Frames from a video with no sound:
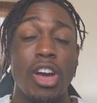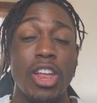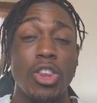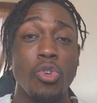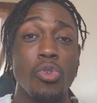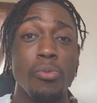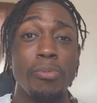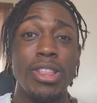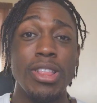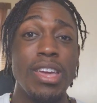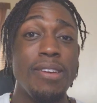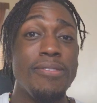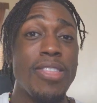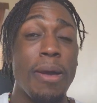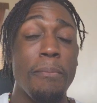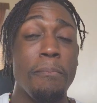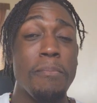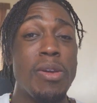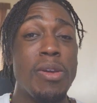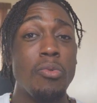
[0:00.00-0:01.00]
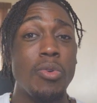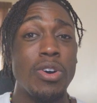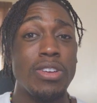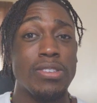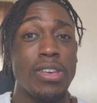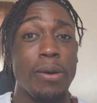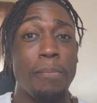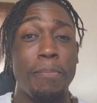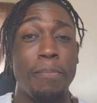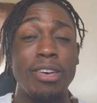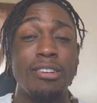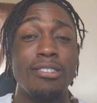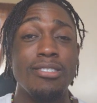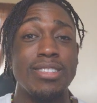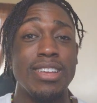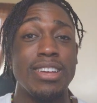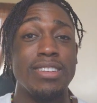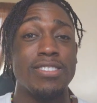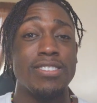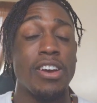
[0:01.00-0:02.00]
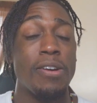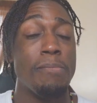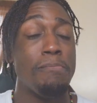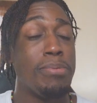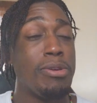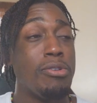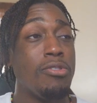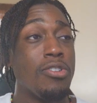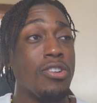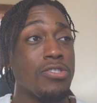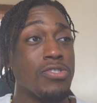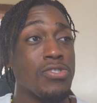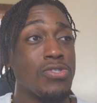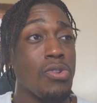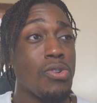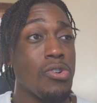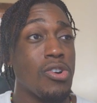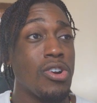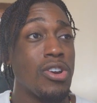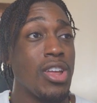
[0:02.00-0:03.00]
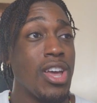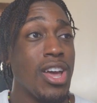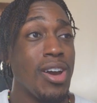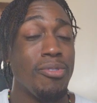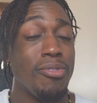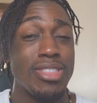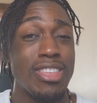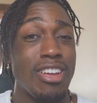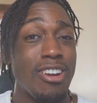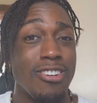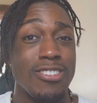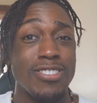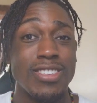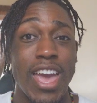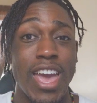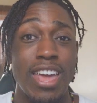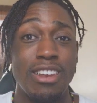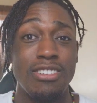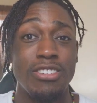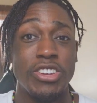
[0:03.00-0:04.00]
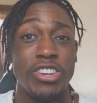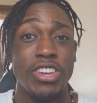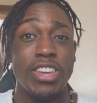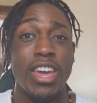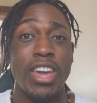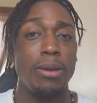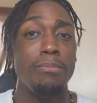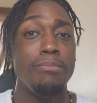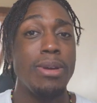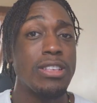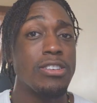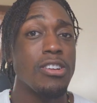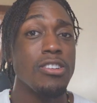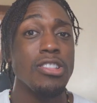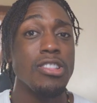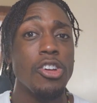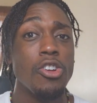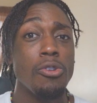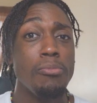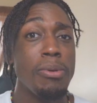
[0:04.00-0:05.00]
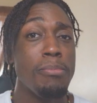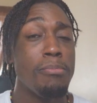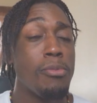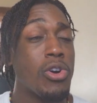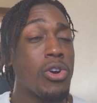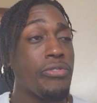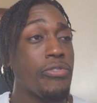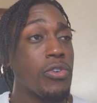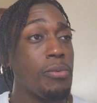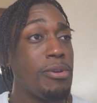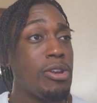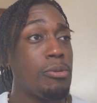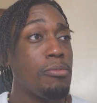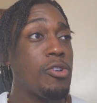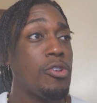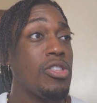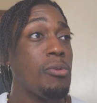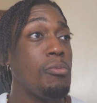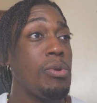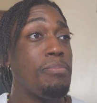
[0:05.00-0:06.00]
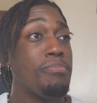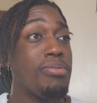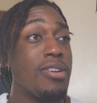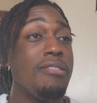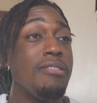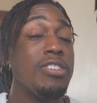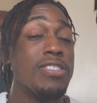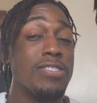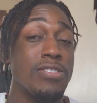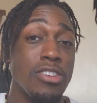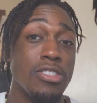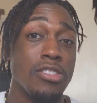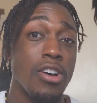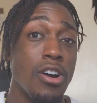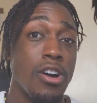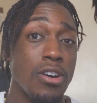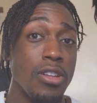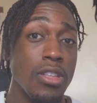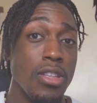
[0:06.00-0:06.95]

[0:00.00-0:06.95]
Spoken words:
I do believe that Miwa's ability to imbue her sword with cursed energy, it makes her a little bit more formidable than we previously thought.